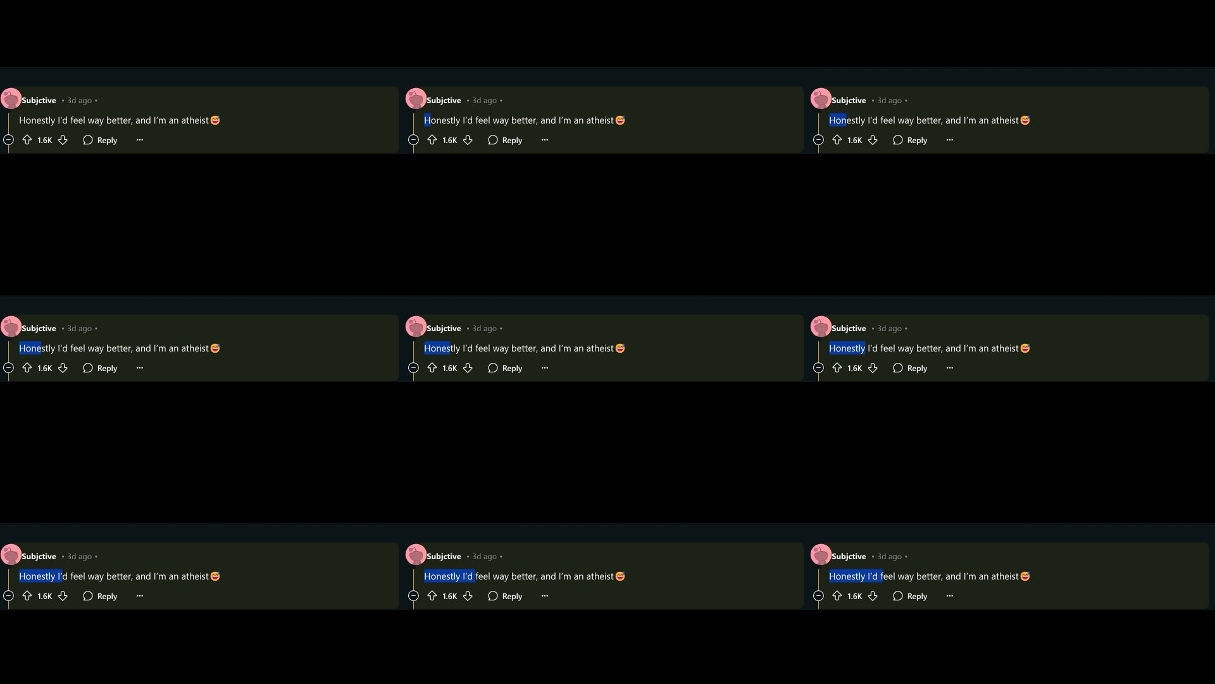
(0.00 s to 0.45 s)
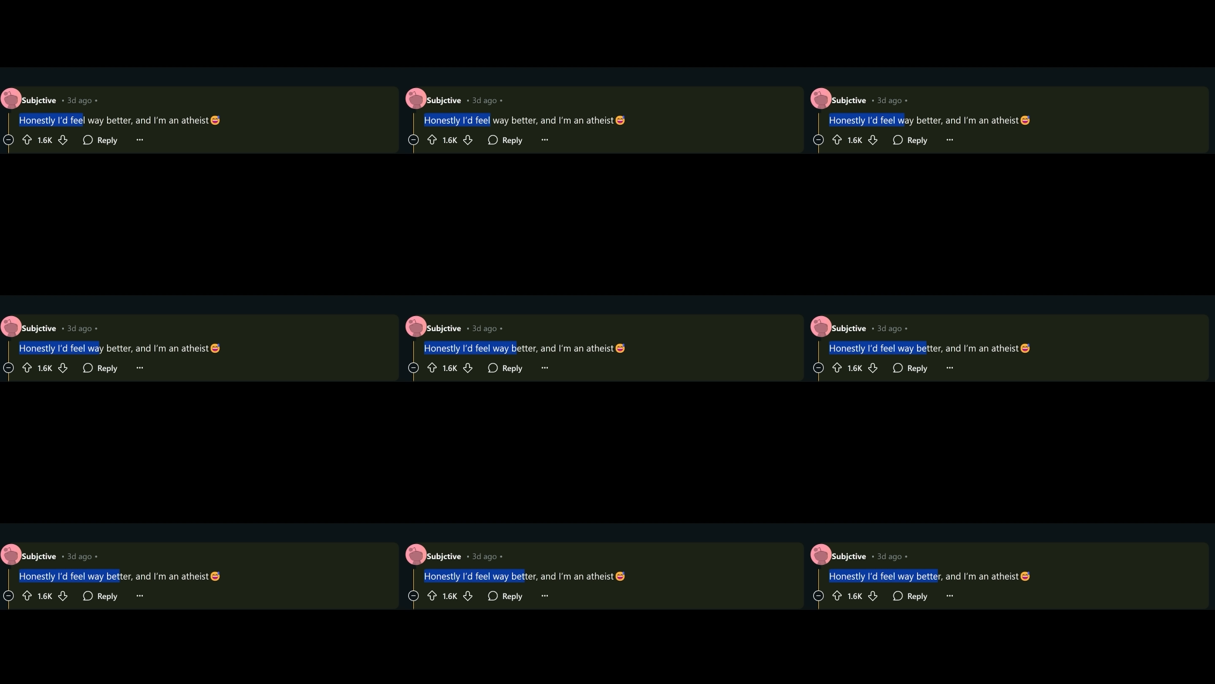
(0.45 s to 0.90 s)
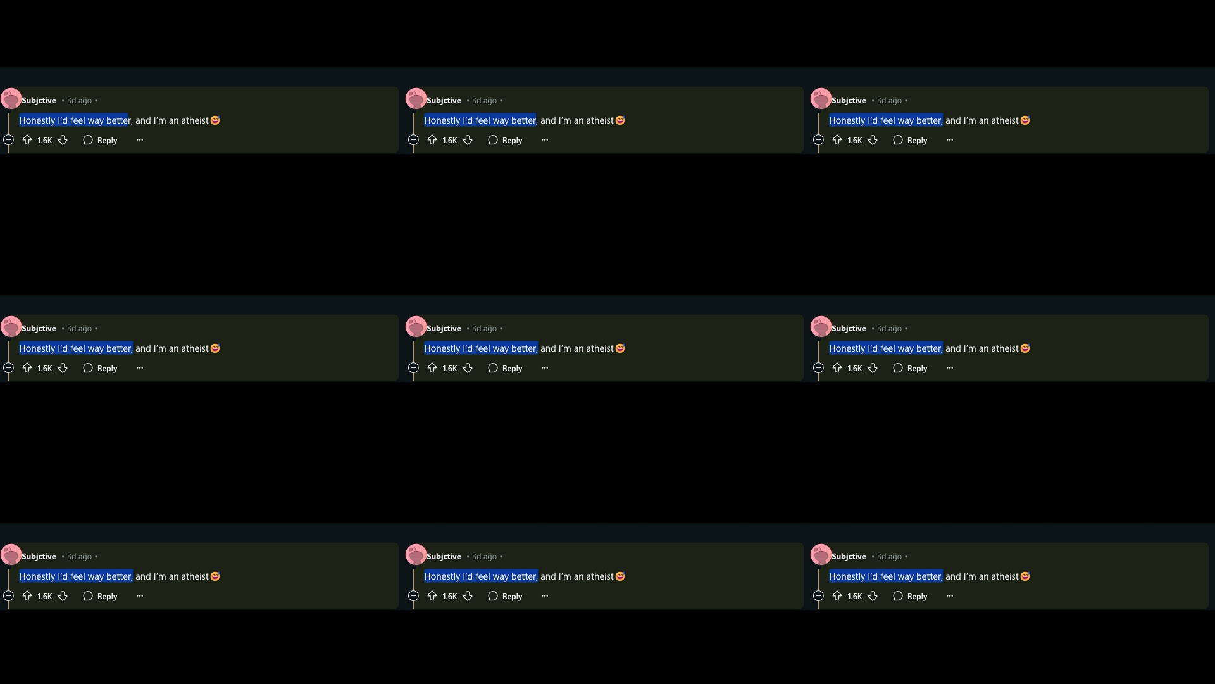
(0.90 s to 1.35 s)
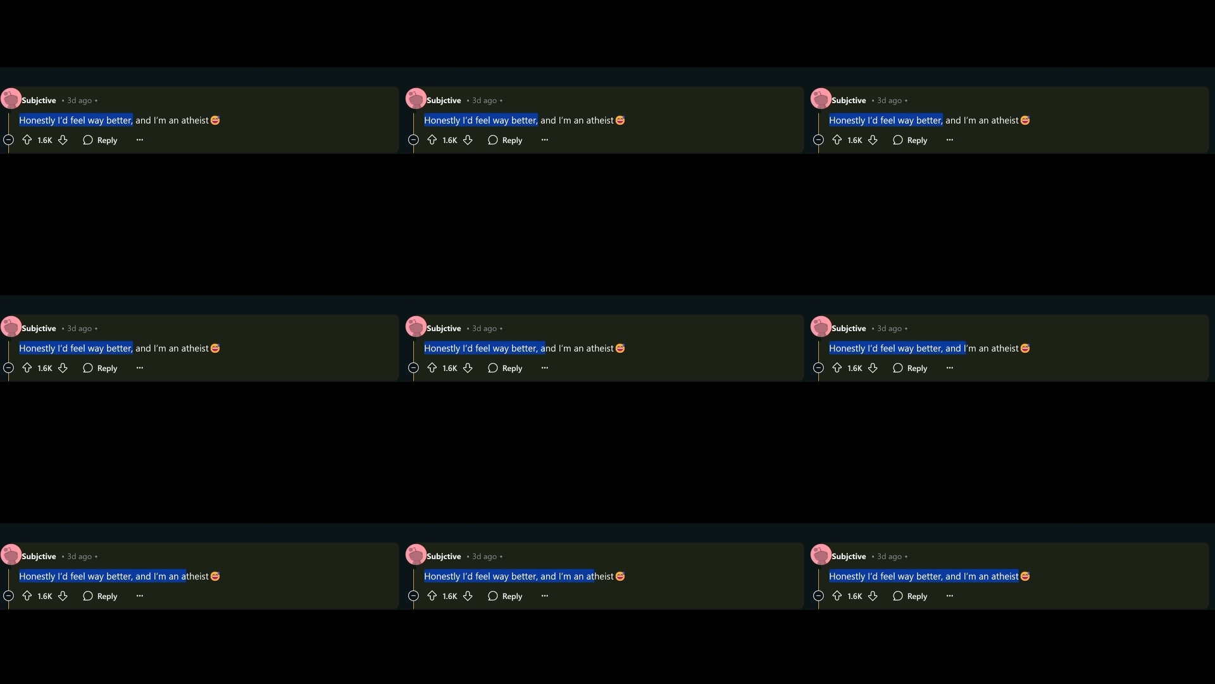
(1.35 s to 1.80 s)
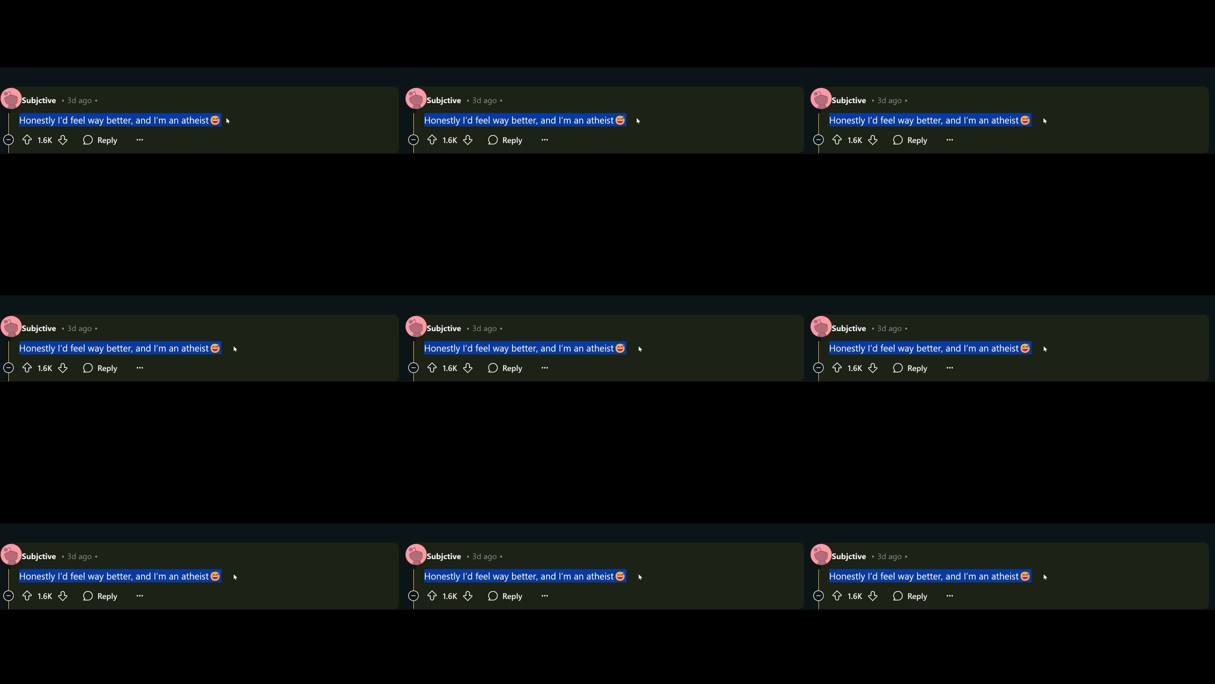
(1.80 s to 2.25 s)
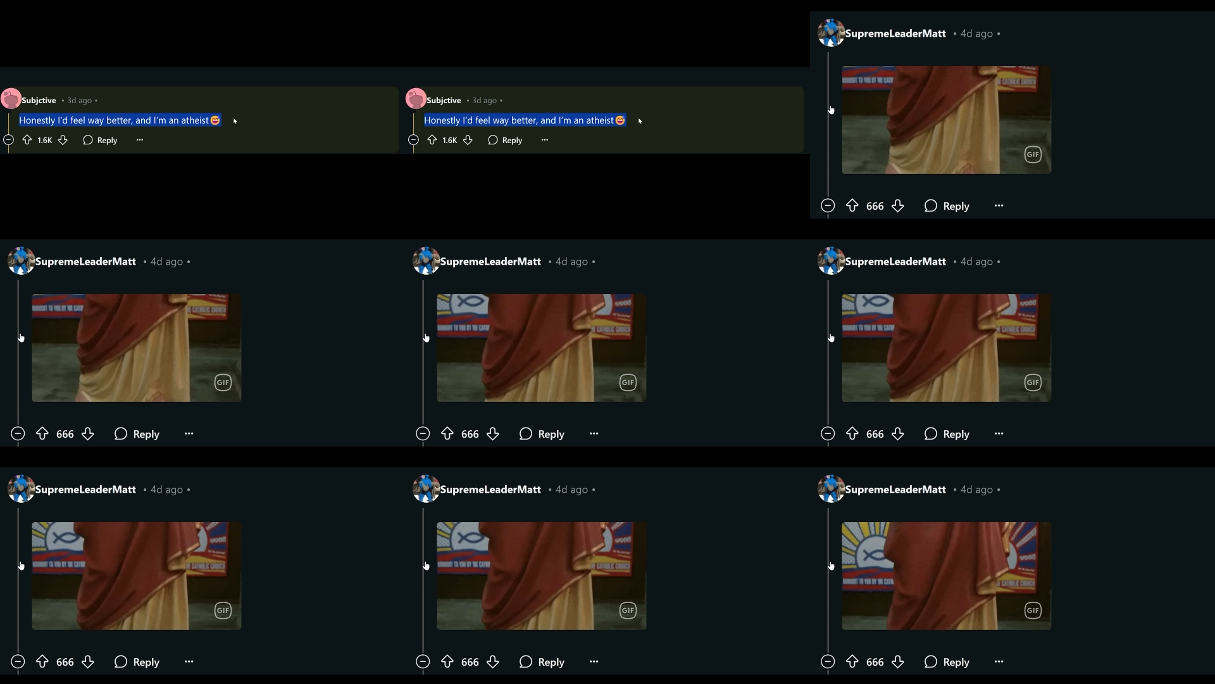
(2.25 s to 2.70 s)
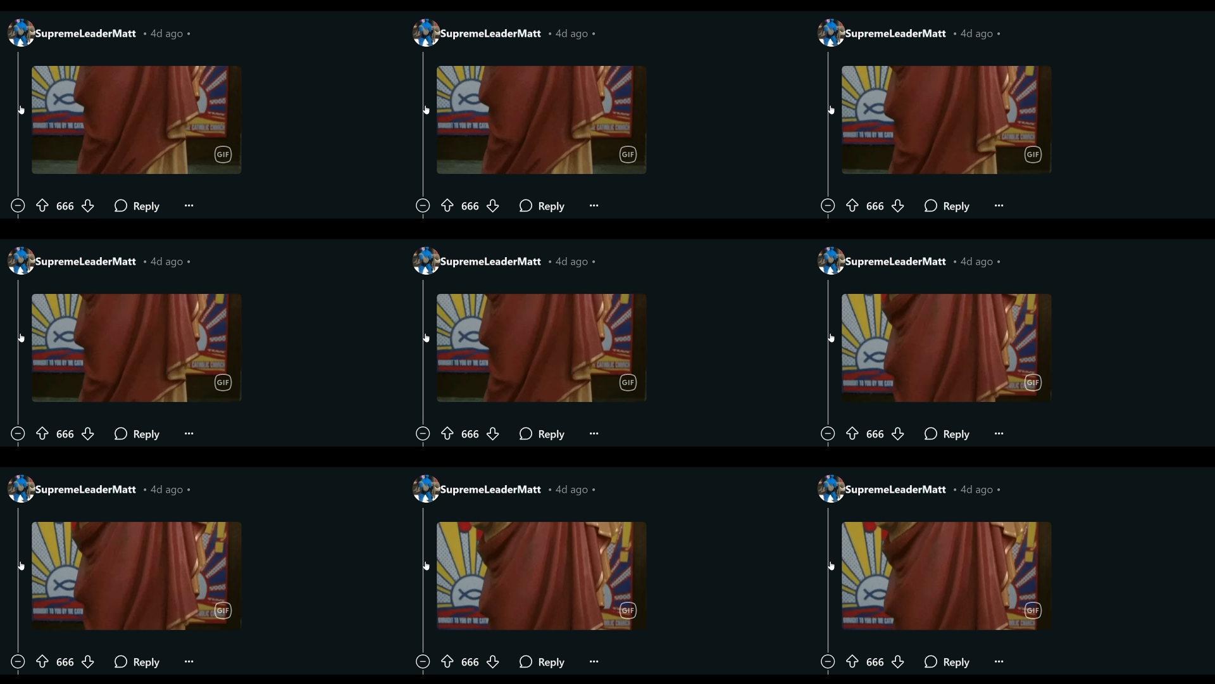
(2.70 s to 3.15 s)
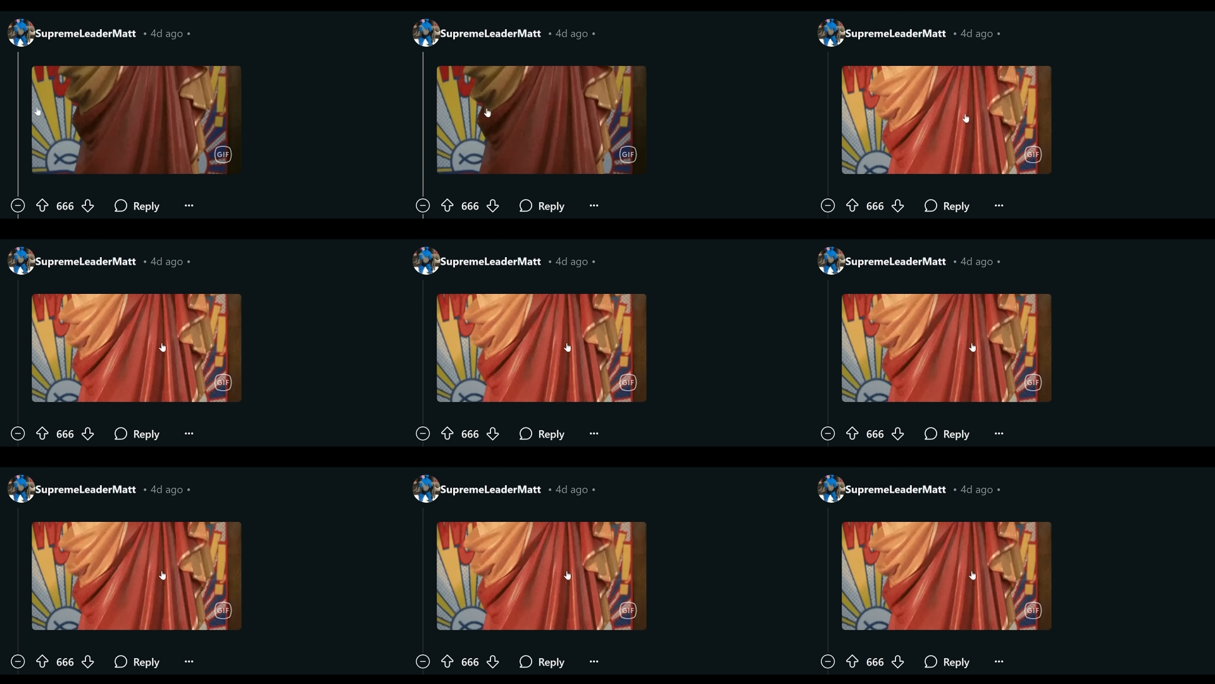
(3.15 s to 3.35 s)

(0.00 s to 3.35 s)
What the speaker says: [unreadable: no face in view]